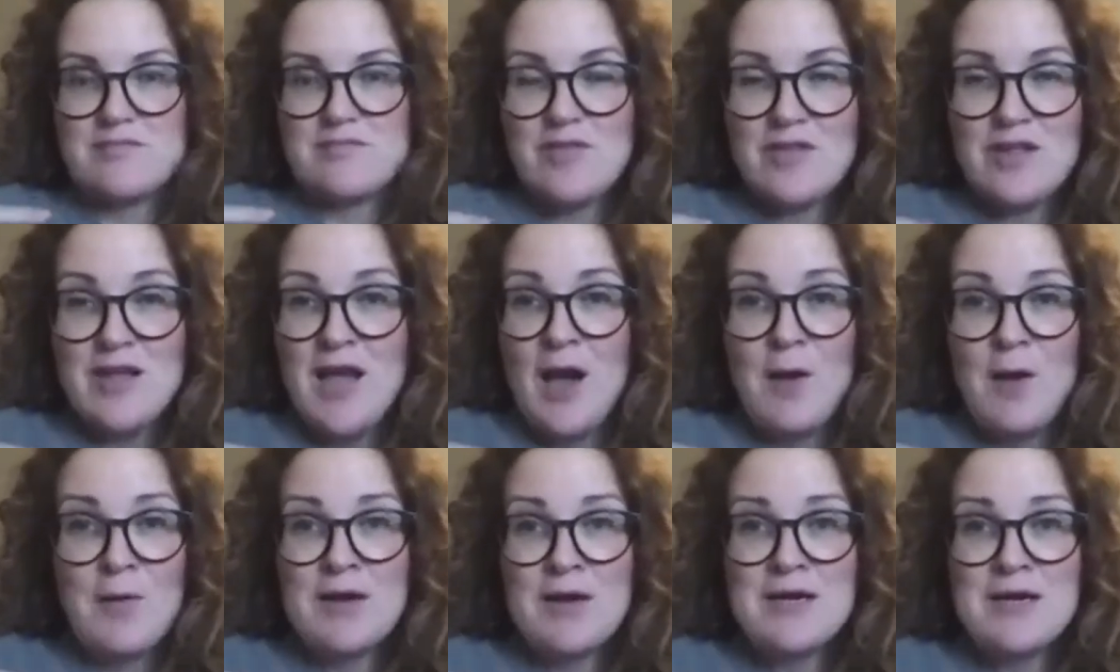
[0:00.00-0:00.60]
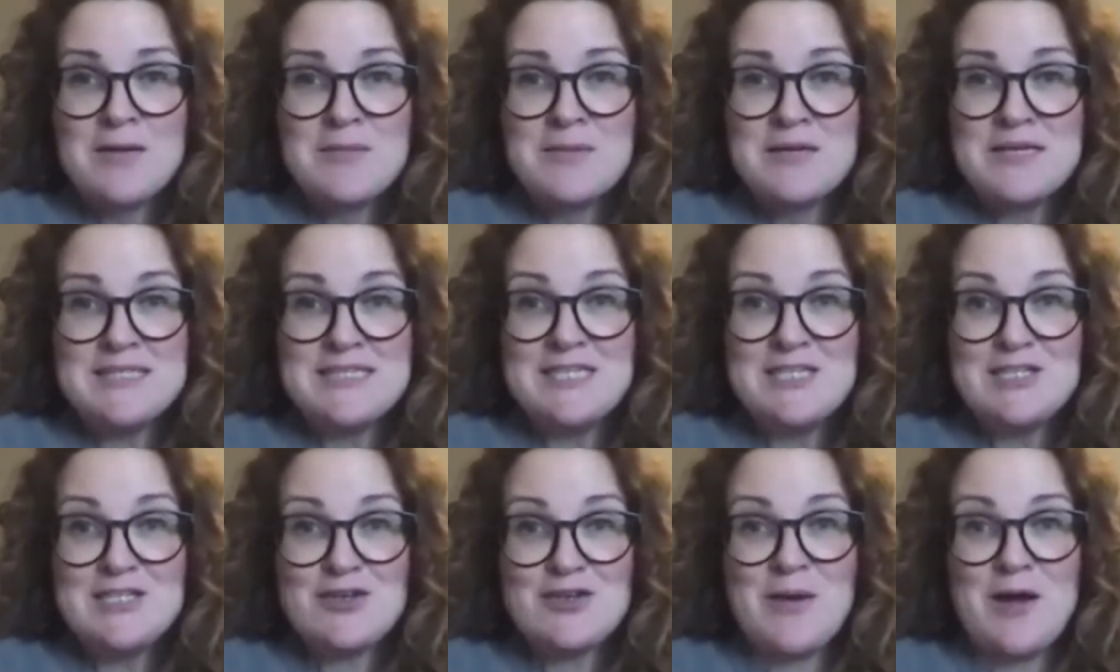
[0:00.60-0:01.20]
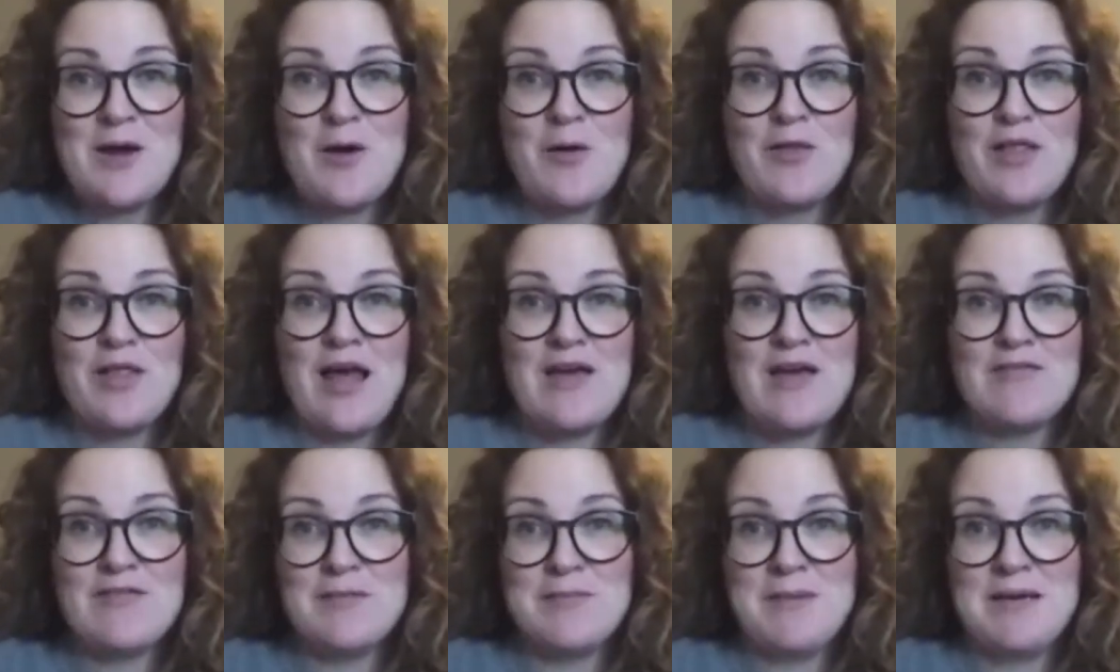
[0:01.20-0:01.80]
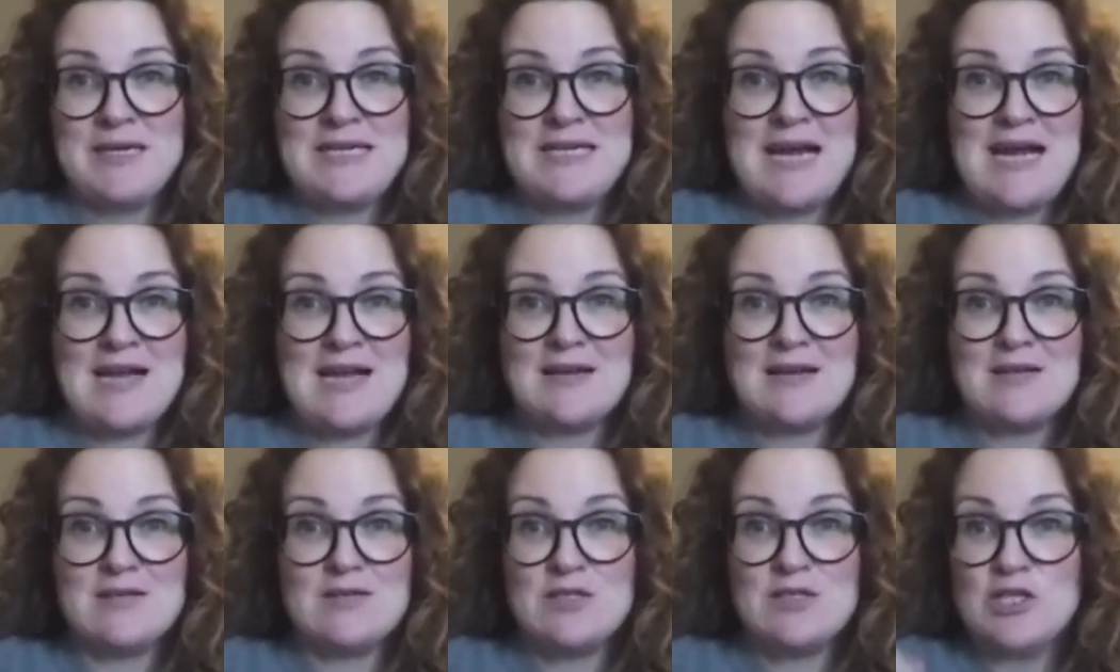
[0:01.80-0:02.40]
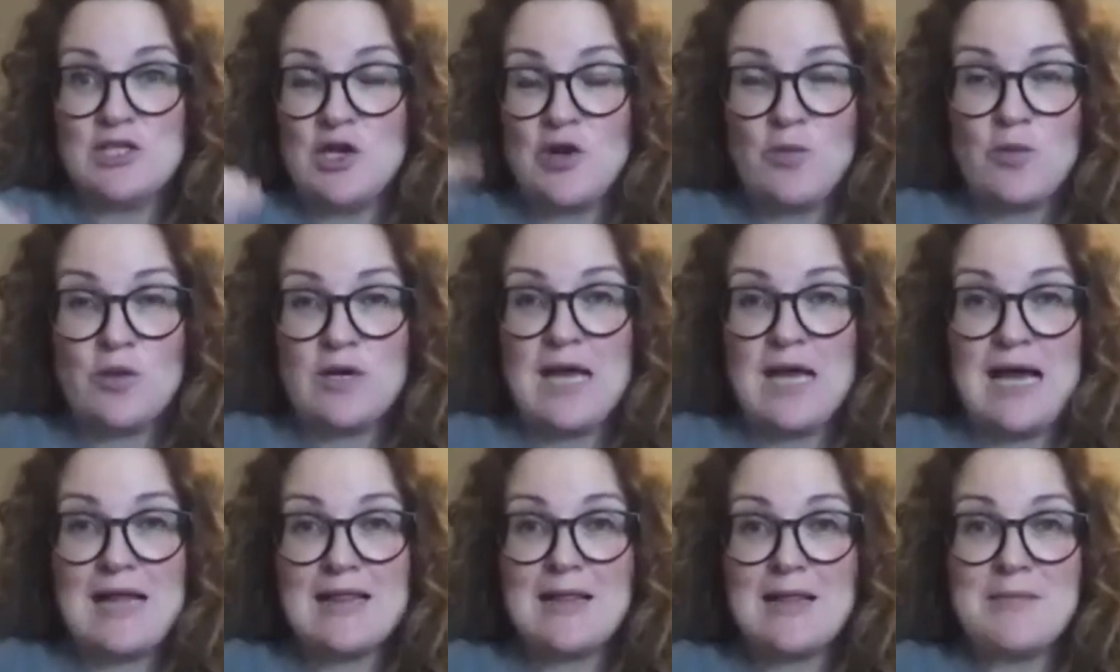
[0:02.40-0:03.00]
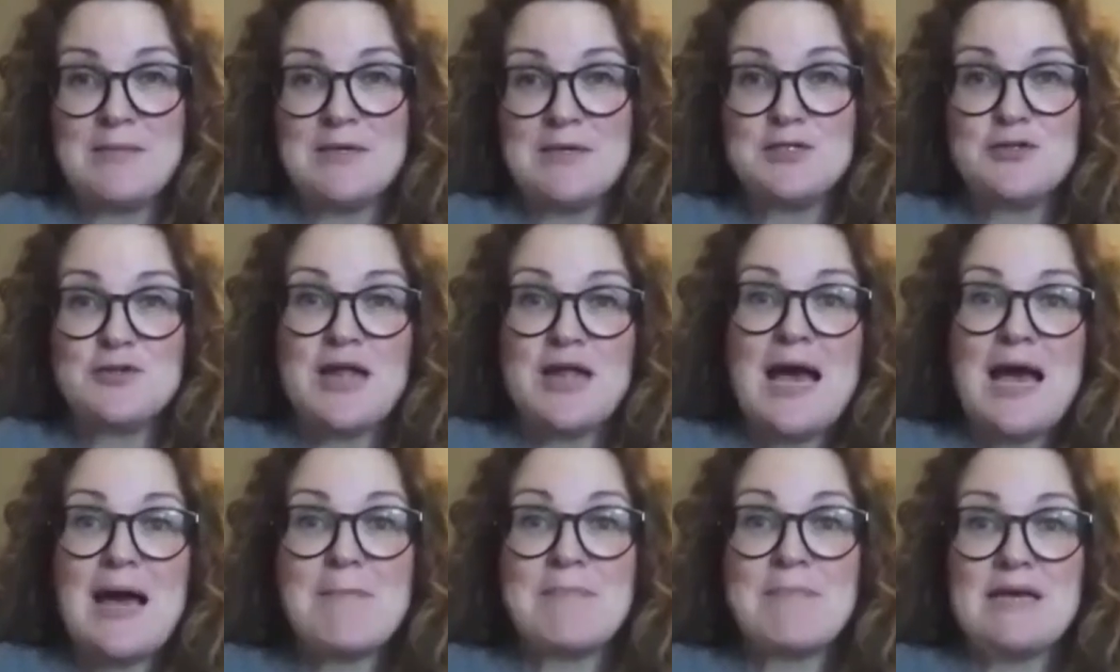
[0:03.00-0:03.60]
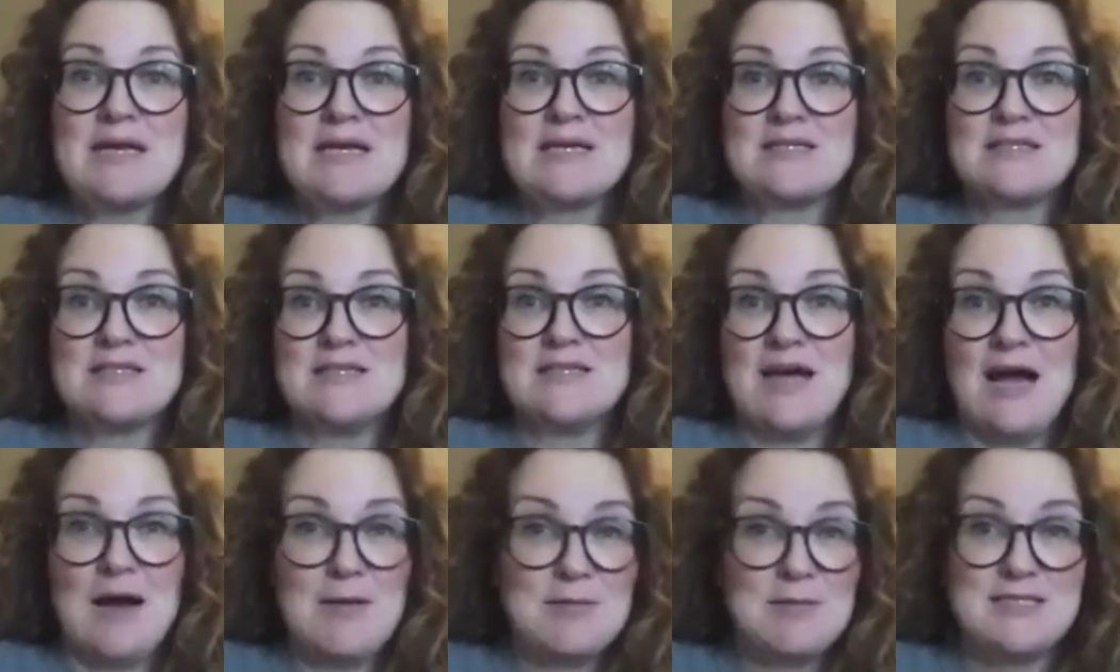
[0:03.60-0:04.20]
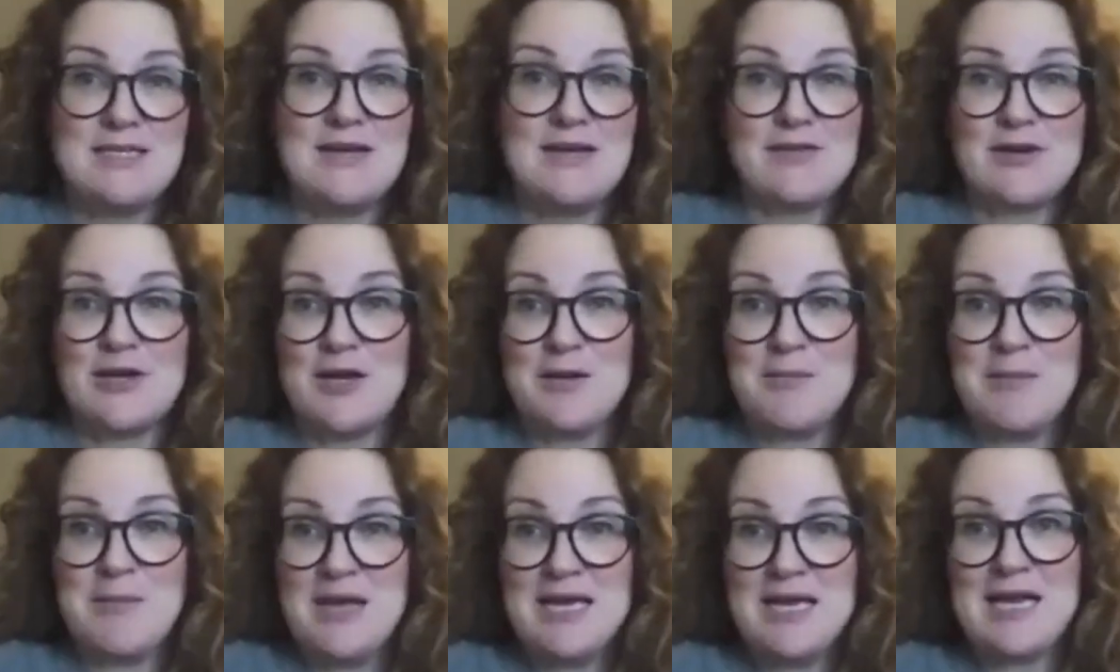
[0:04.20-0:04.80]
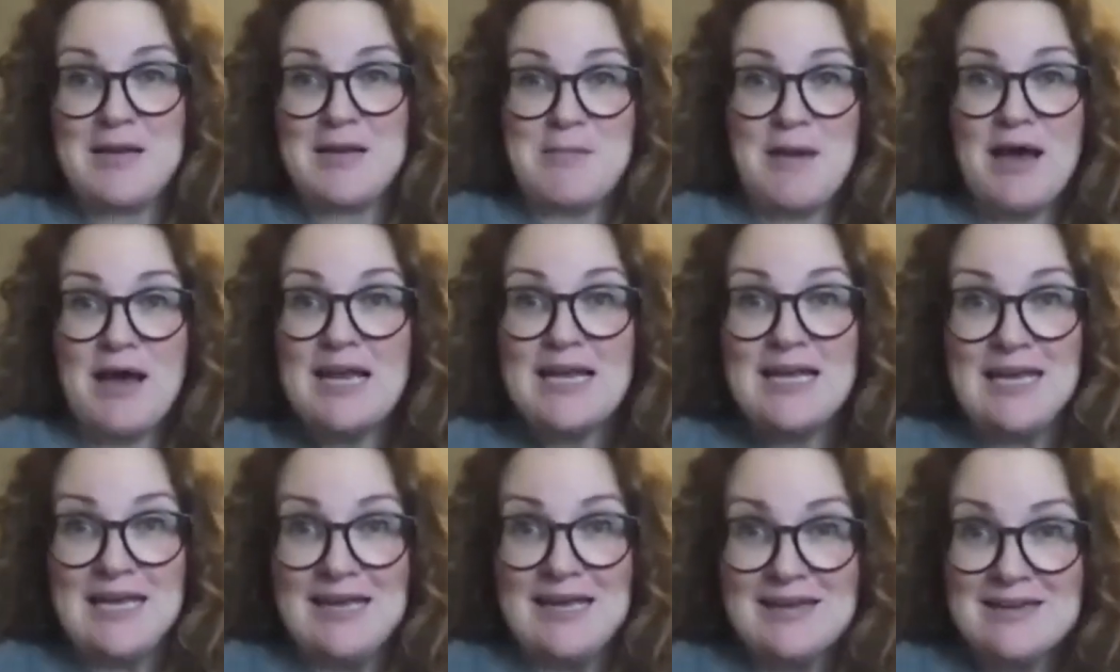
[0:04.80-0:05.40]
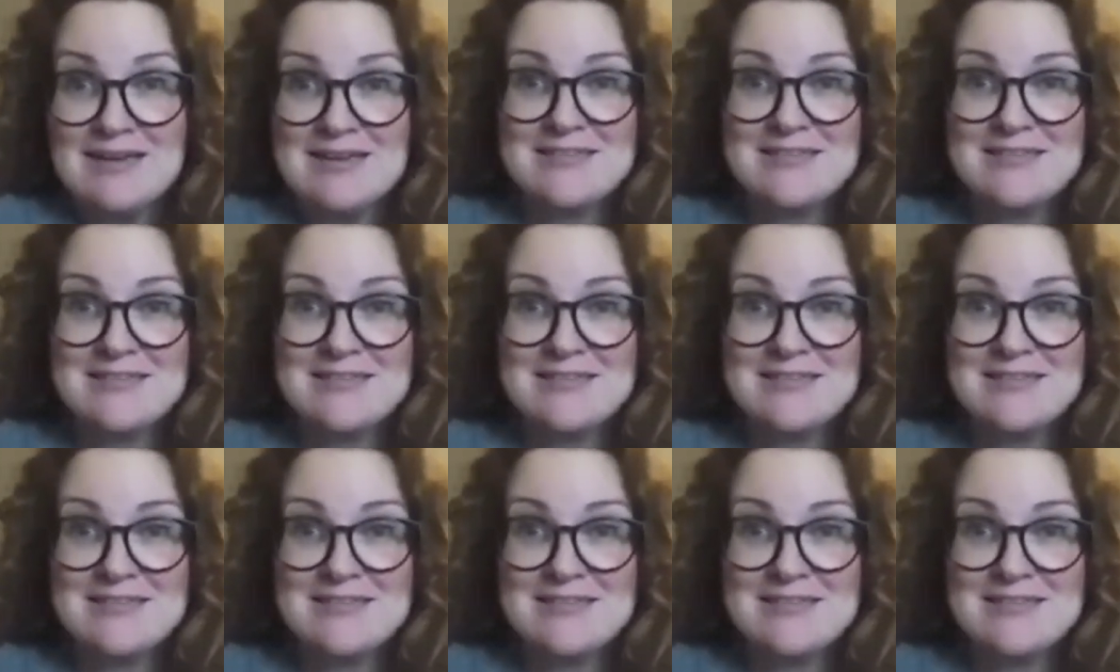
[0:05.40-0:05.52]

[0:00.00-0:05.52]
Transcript: I wanted to be a teacher my whole life, and my dad, would not let me do that because I was never going to make any money.